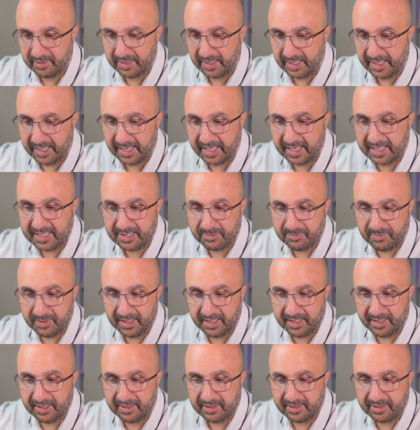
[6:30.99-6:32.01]
has
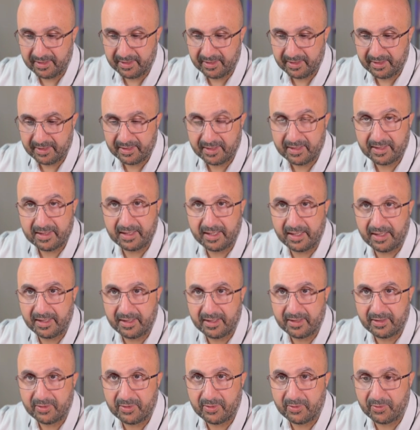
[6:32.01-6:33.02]
been
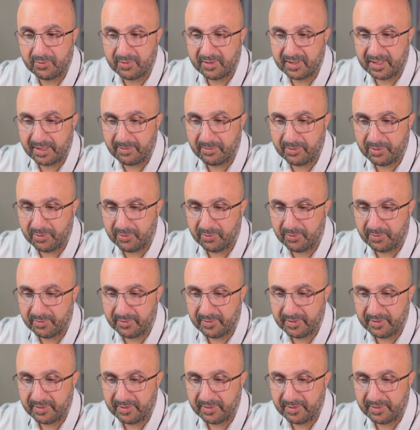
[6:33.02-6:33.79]
set to SAM2,